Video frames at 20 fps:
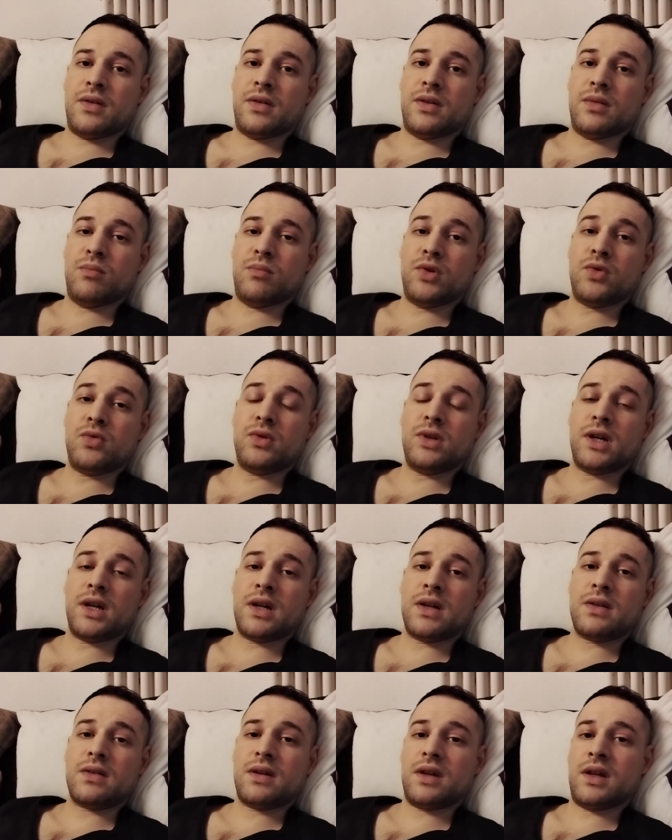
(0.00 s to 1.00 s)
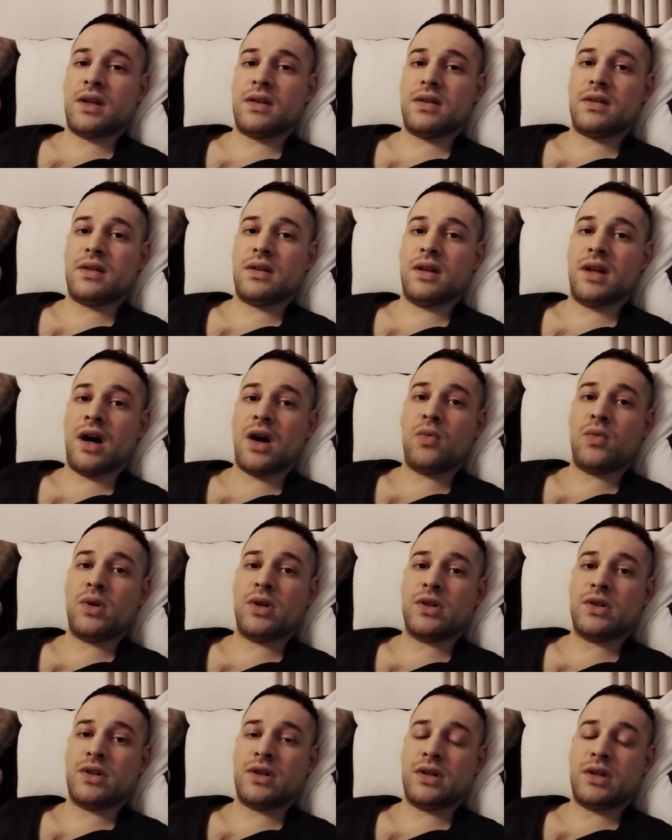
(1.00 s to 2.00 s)
the blue light, and the
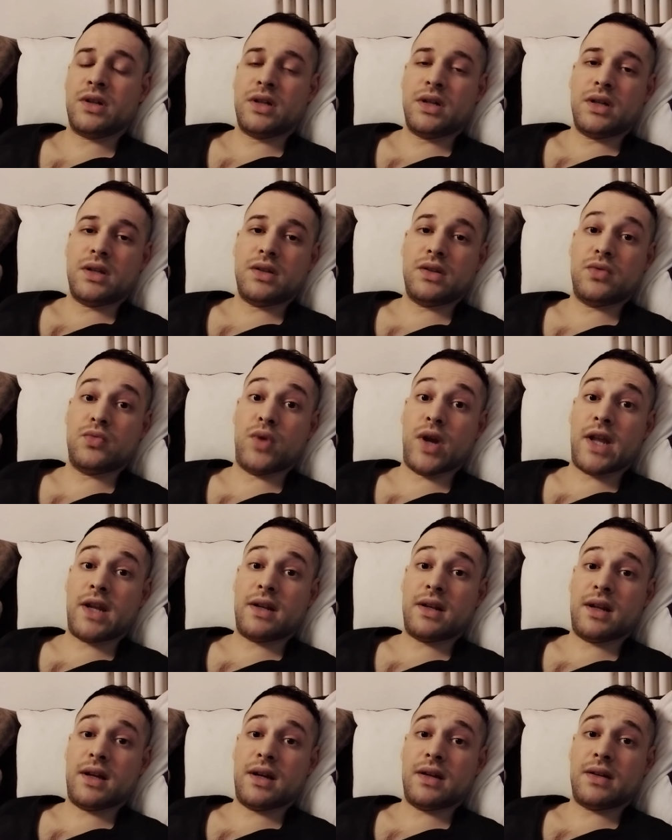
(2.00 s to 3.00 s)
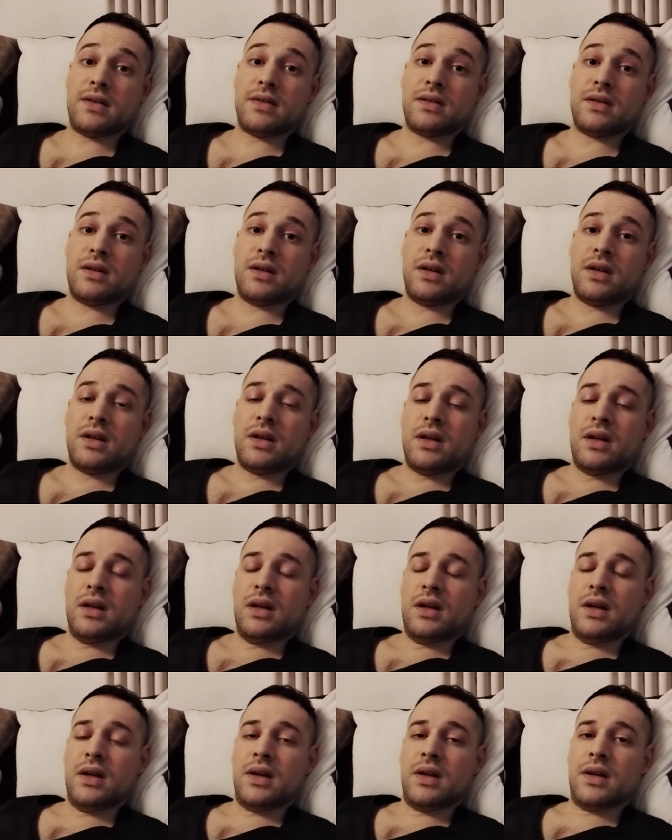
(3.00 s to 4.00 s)
lower, the red light.
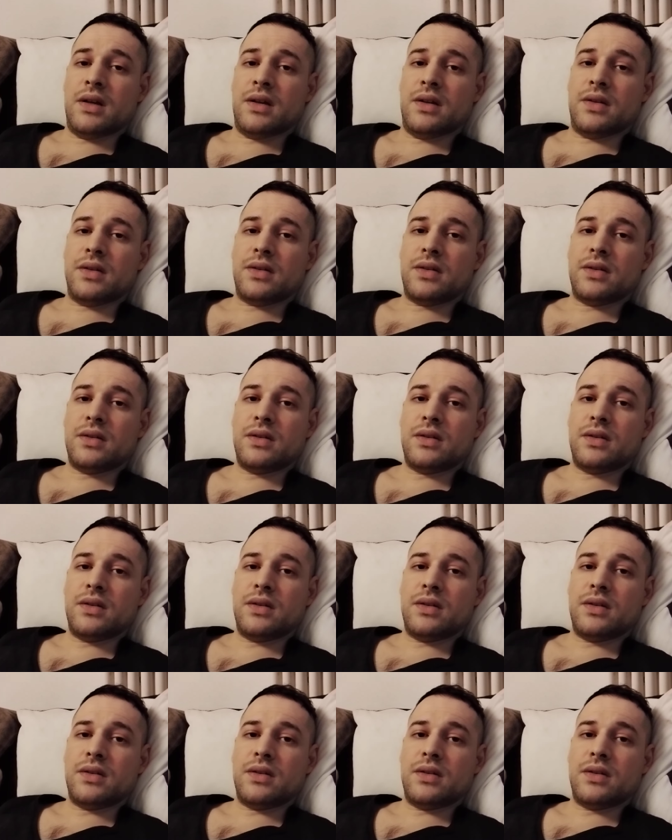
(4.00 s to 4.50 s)
And